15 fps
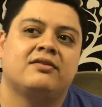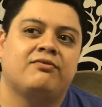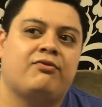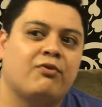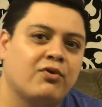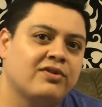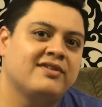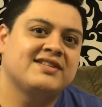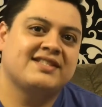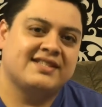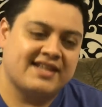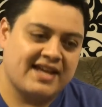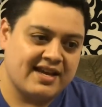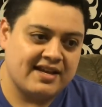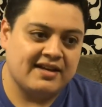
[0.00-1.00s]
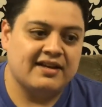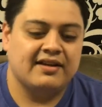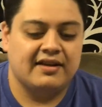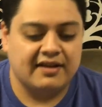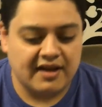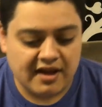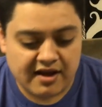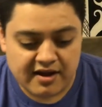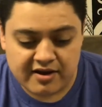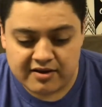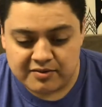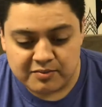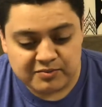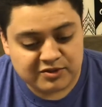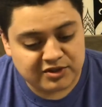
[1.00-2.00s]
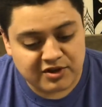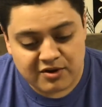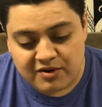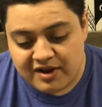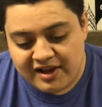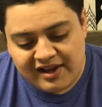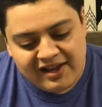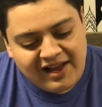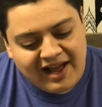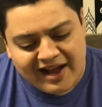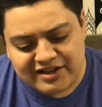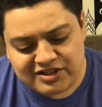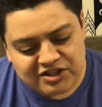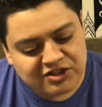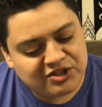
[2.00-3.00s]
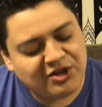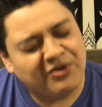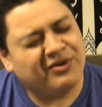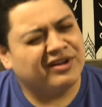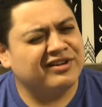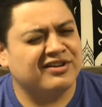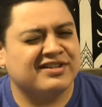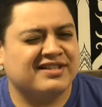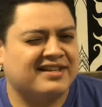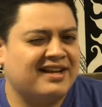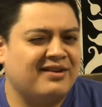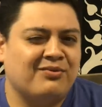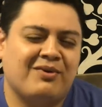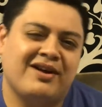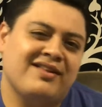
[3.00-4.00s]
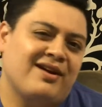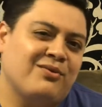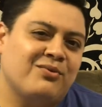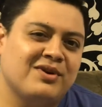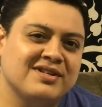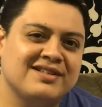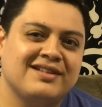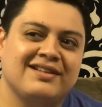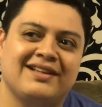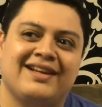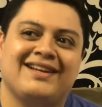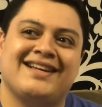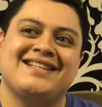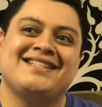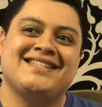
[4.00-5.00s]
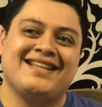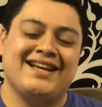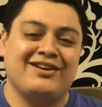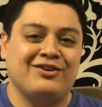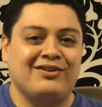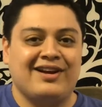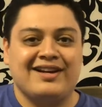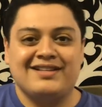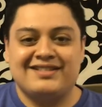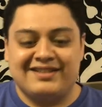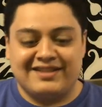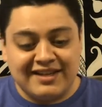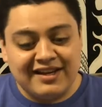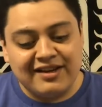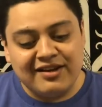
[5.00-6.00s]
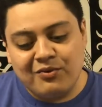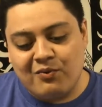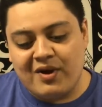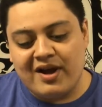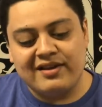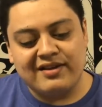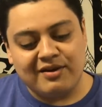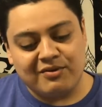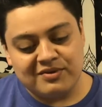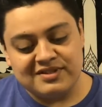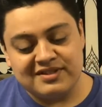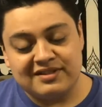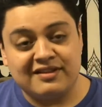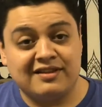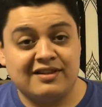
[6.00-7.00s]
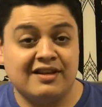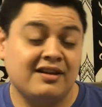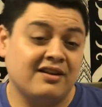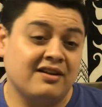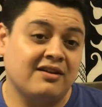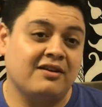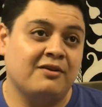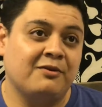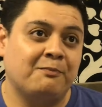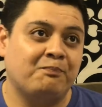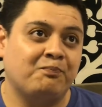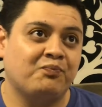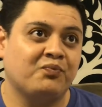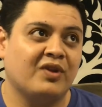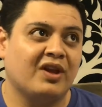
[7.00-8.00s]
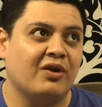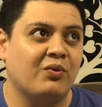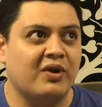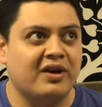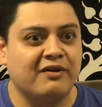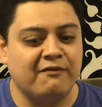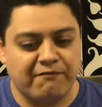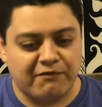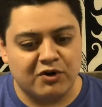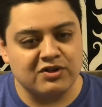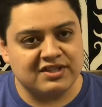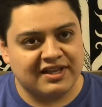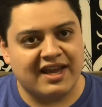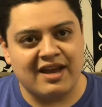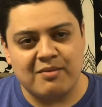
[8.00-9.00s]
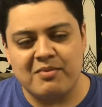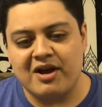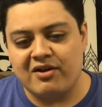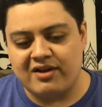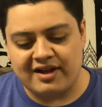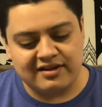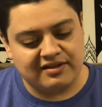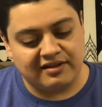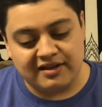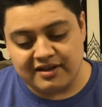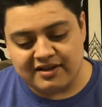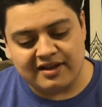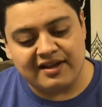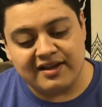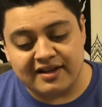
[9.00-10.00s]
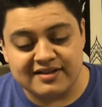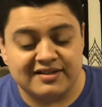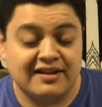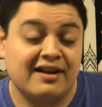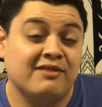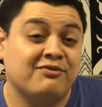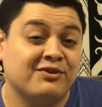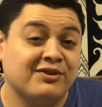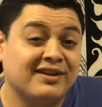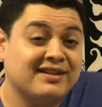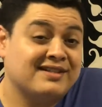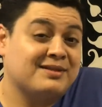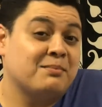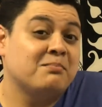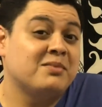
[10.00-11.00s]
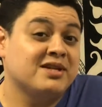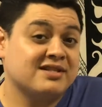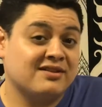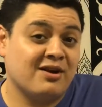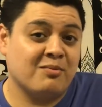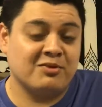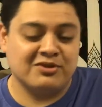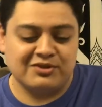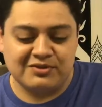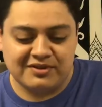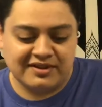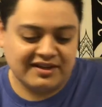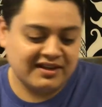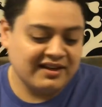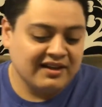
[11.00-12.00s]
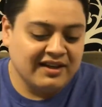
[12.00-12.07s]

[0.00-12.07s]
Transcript: for the state. Um, so I just don't understand why that wasn't like a standardized thing. Why that wasn't a thing when it first came out. I'd like, like I said, I feel like it's a missed opportunity.